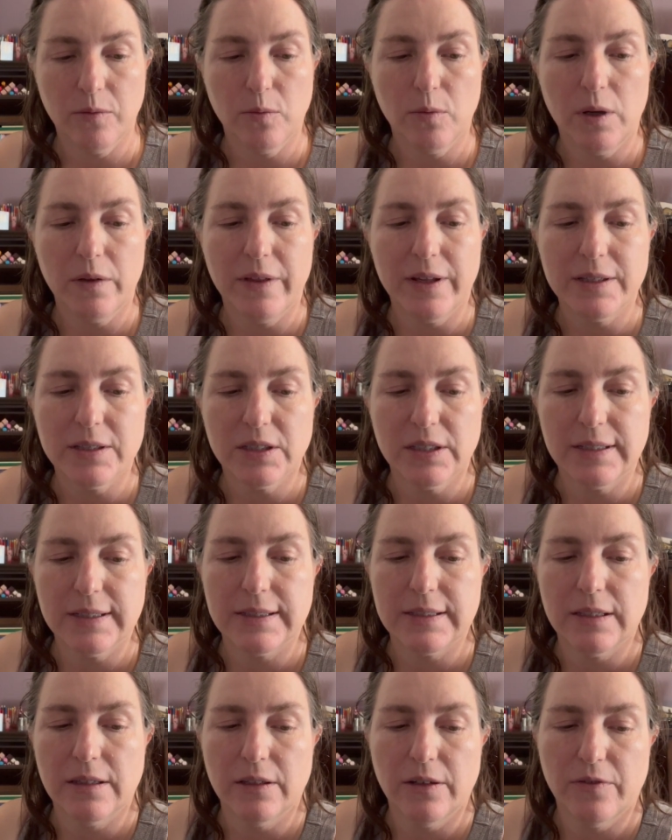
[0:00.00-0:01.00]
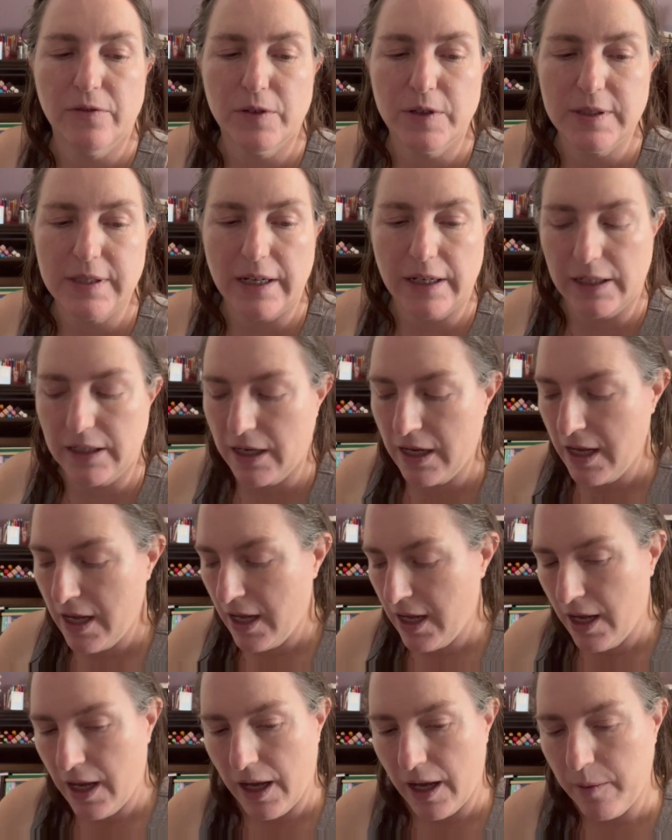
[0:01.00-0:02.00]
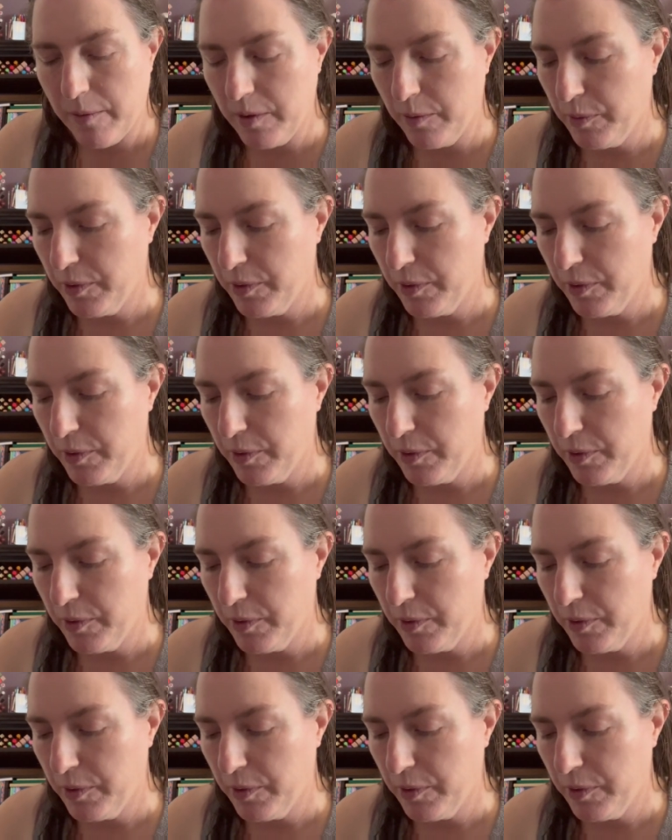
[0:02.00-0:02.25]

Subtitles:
Well, that's gonna sit there for a second. I'm gonna